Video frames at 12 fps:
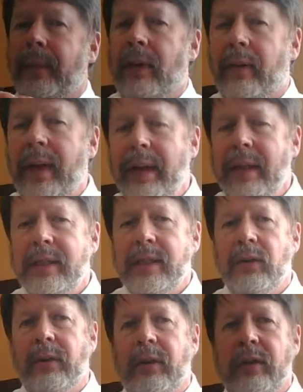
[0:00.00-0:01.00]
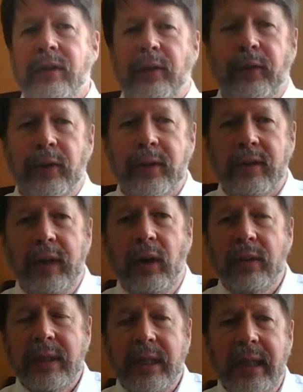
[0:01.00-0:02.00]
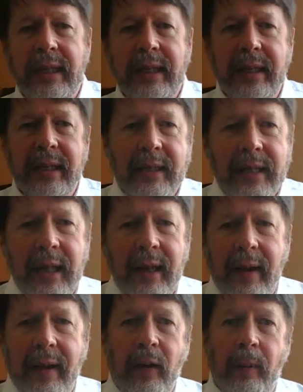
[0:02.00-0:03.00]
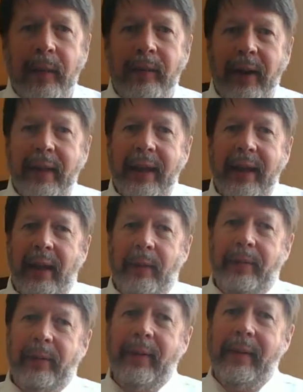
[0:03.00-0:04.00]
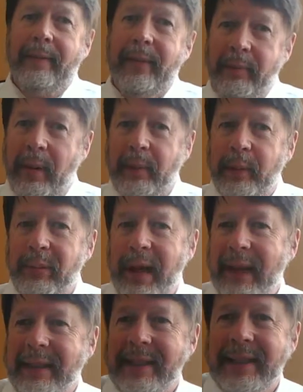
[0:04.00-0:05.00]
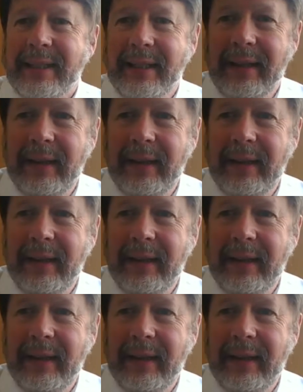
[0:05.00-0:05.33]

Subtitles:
Okay, so there's your first 3 notes, E, D, and C. I hope you find that helpful. Remember to practice.